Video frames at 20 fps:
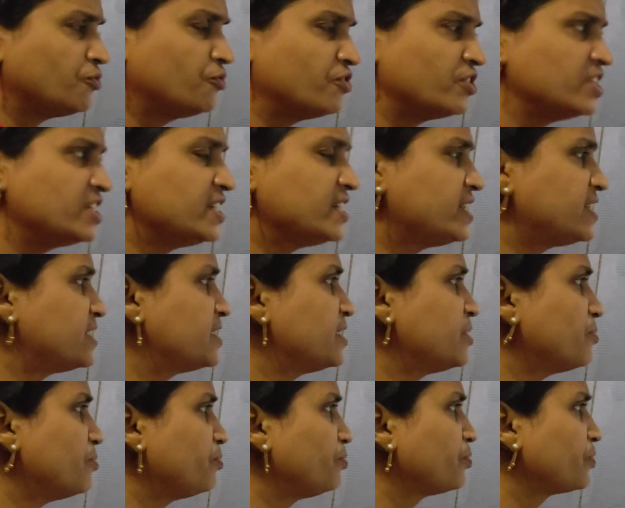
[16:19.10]

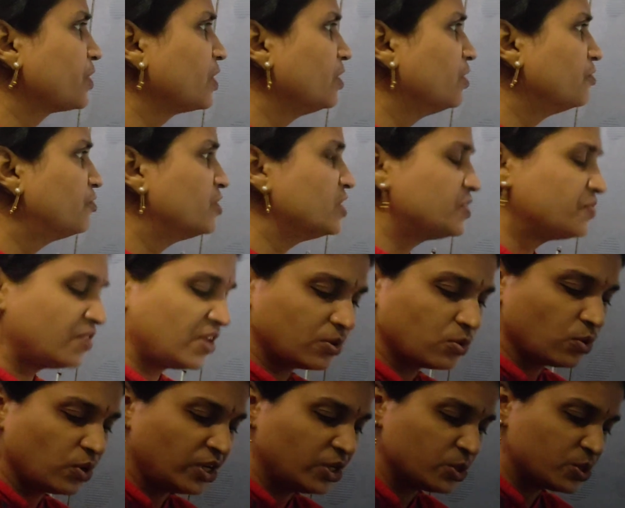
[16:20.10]
first we are
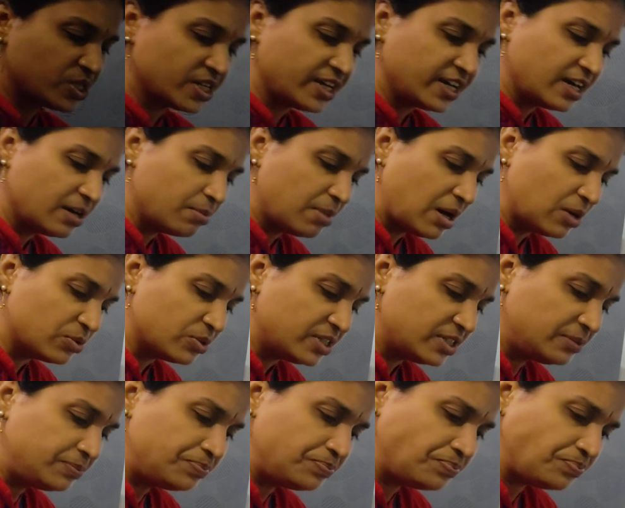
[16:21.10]
going to study about
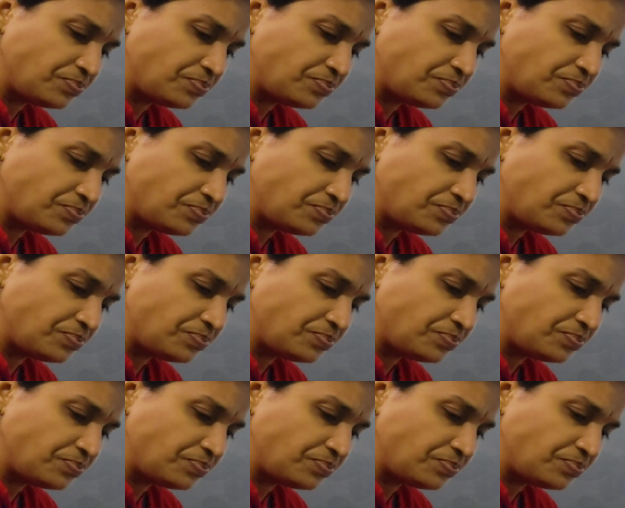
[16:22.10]
the